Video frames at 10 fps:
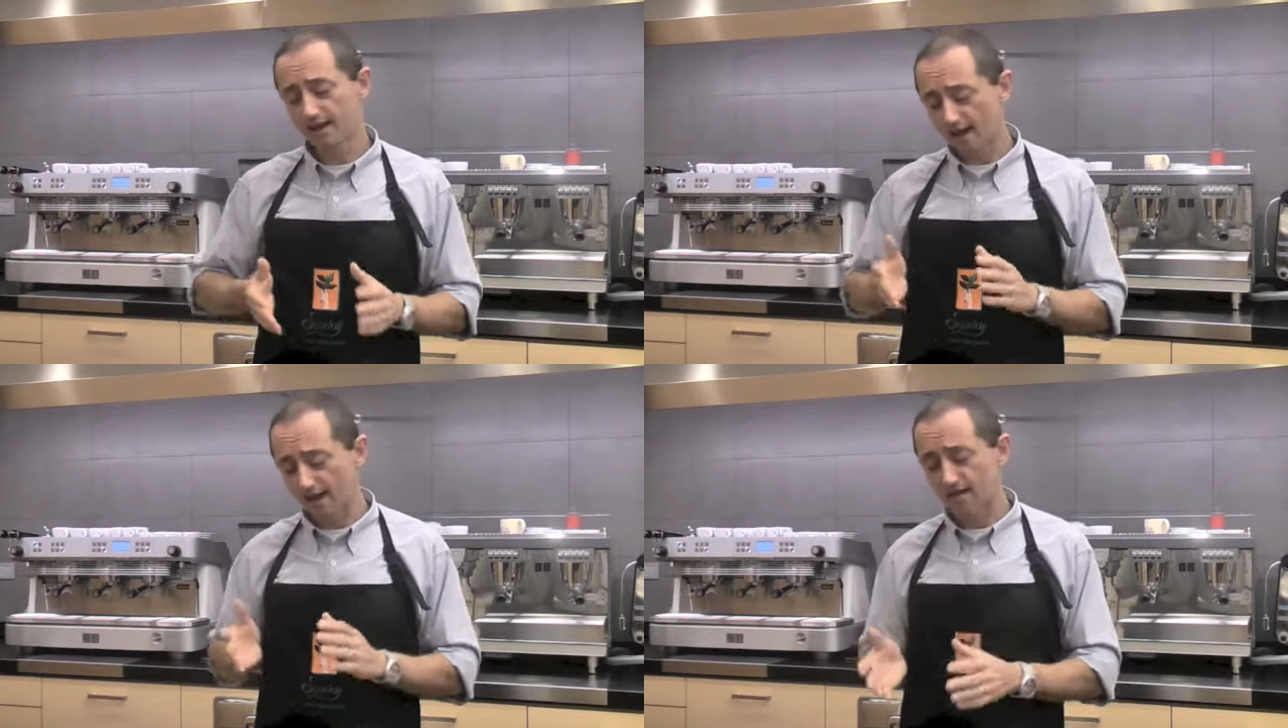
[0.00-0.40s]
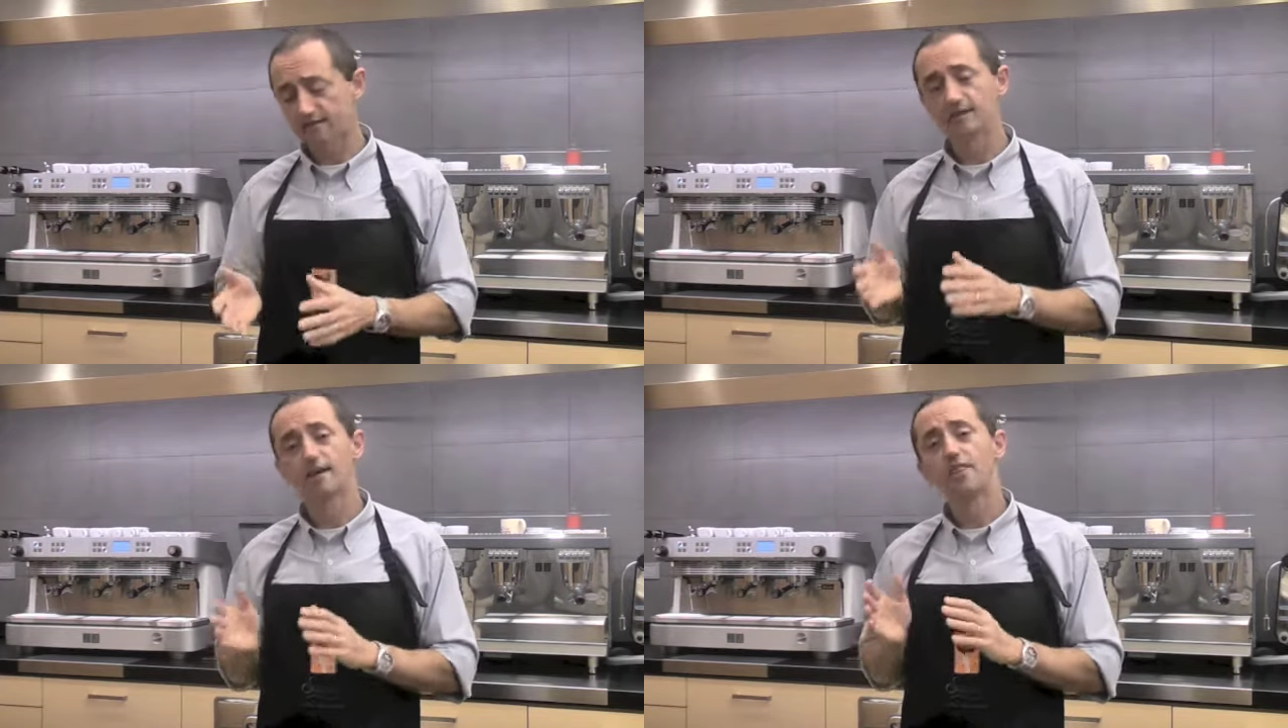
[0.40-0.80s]

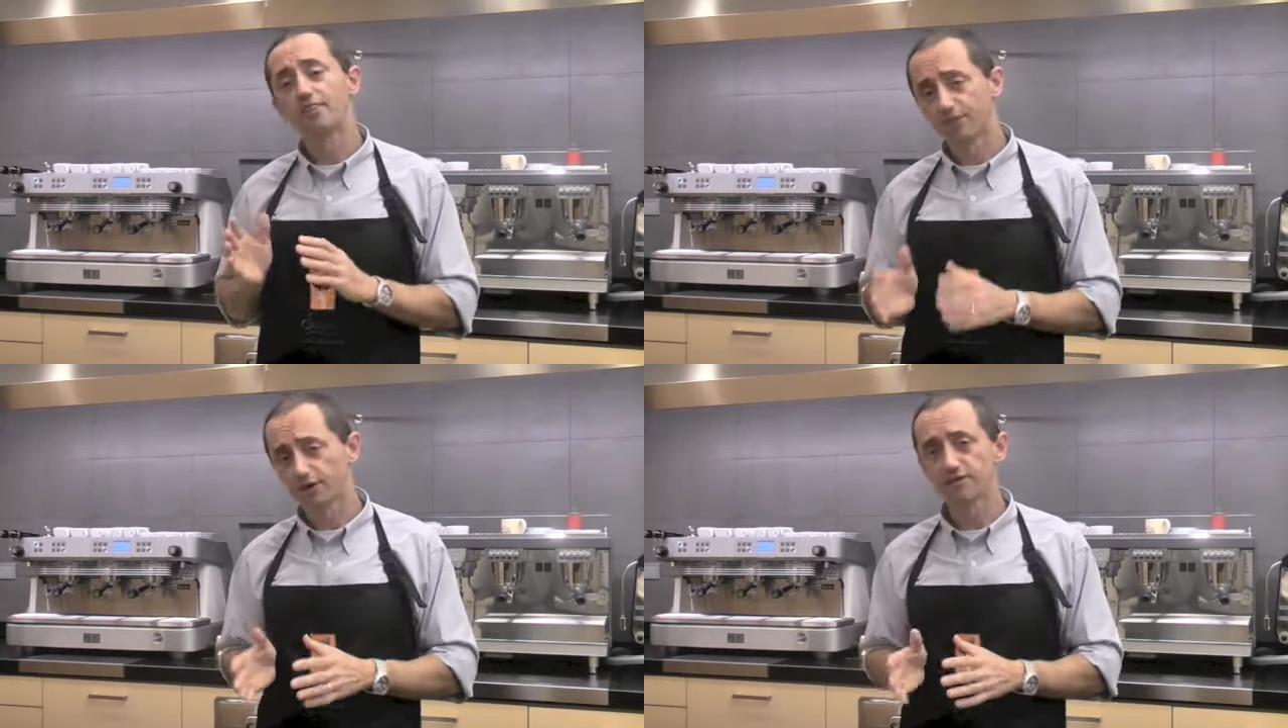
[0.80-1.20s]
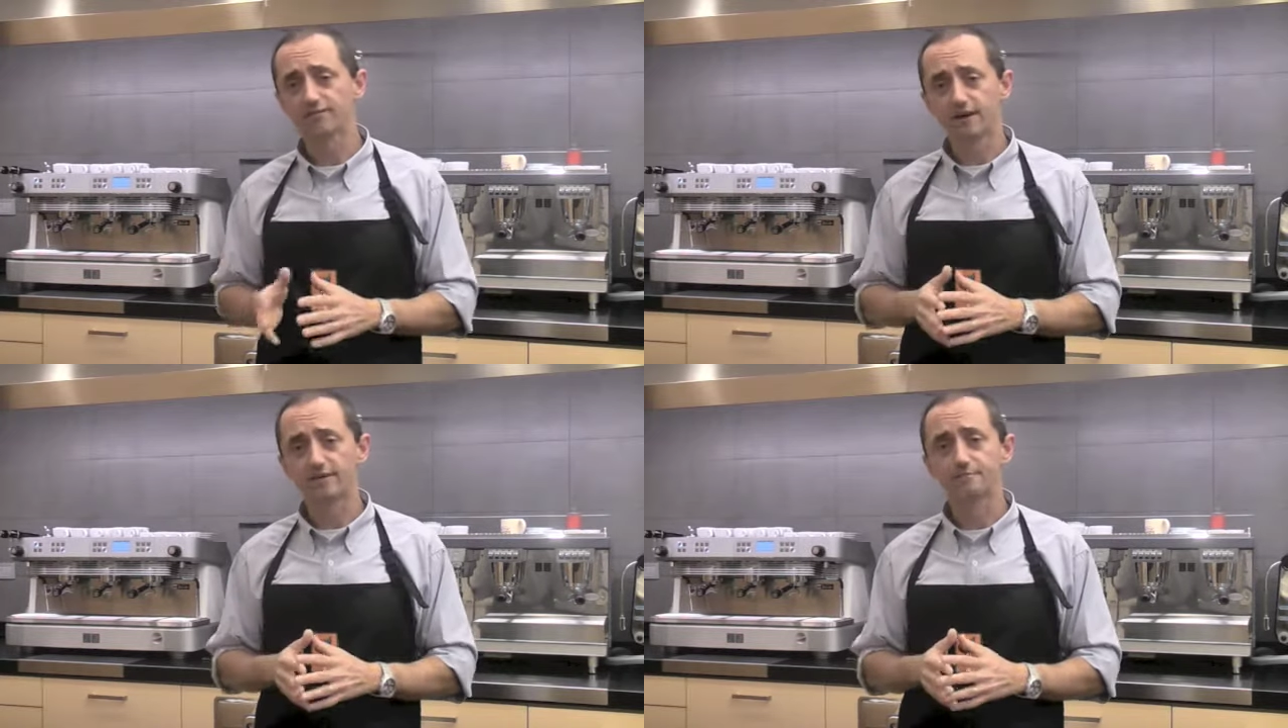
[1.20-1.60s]
and
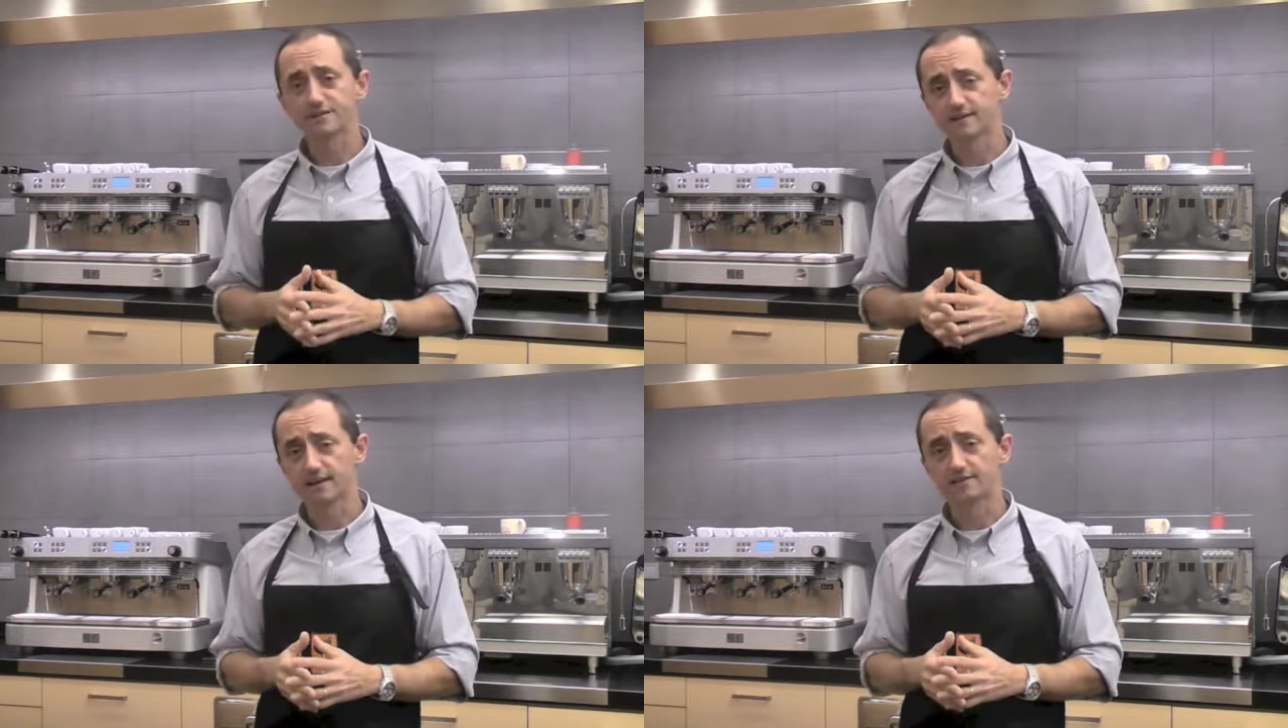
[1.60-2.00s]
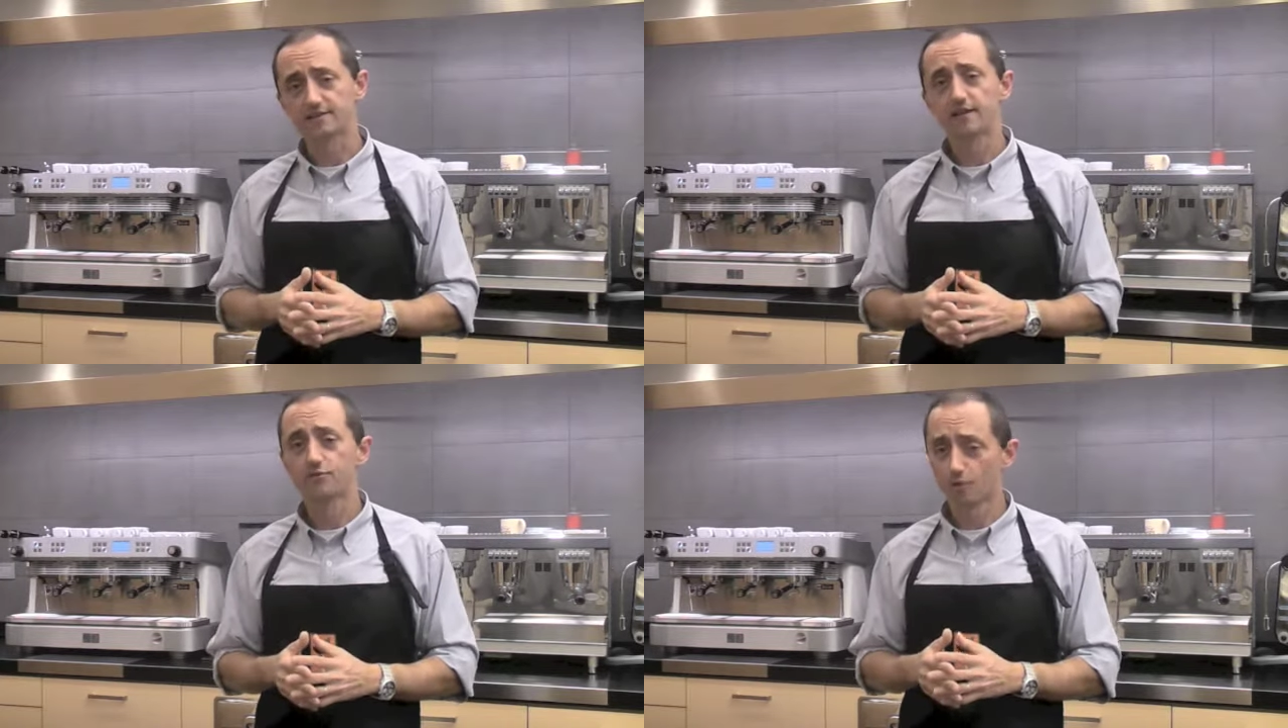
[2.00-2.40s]
35%
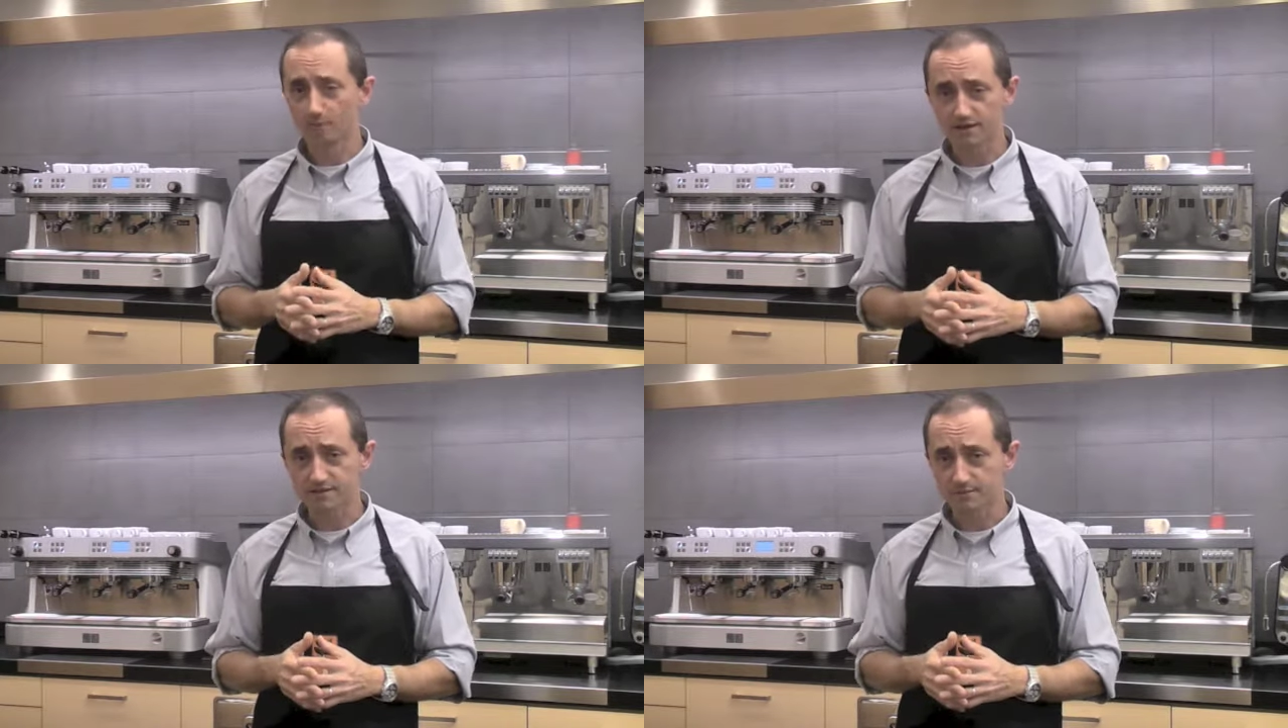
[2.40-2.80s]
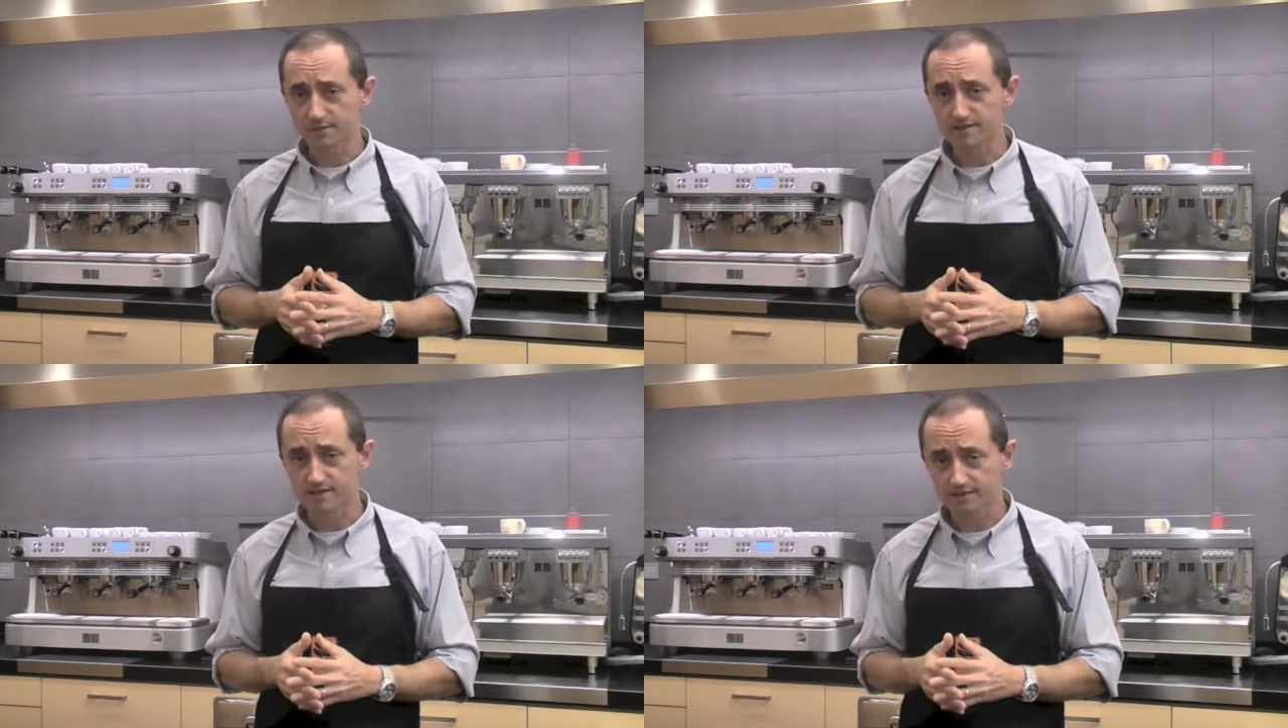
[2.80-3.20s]
robusta
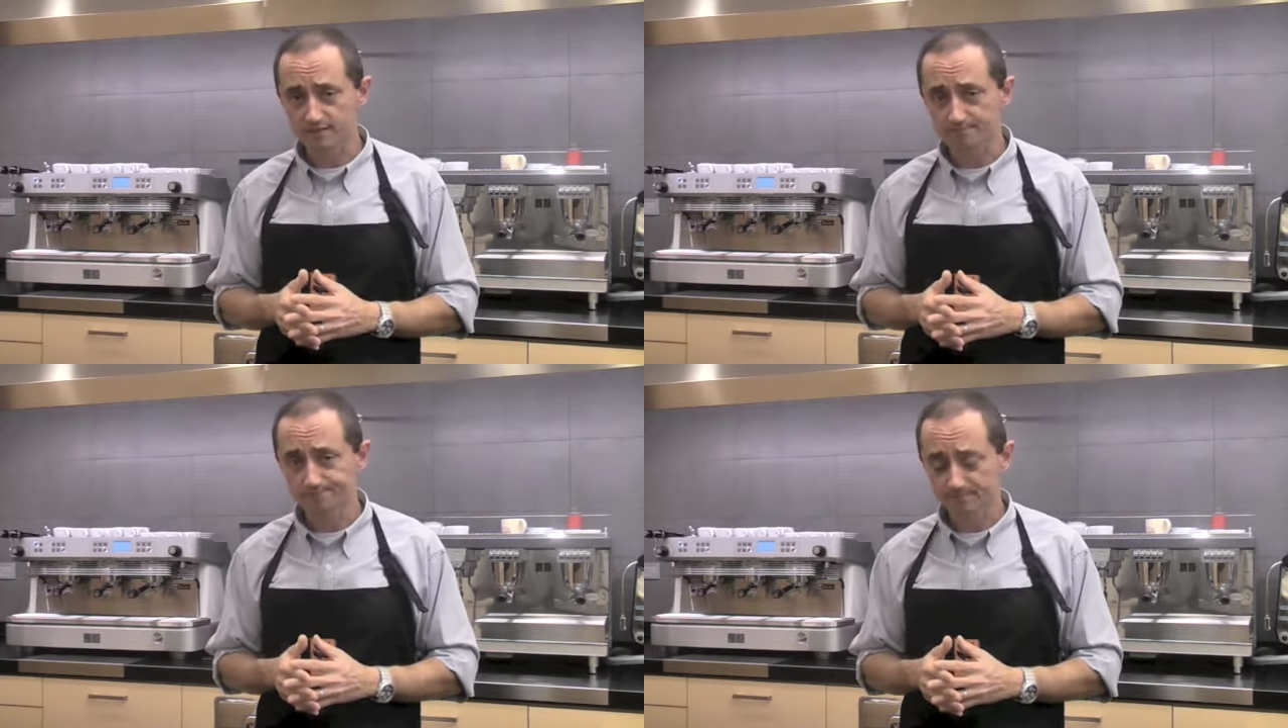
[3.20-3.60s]
beans in it.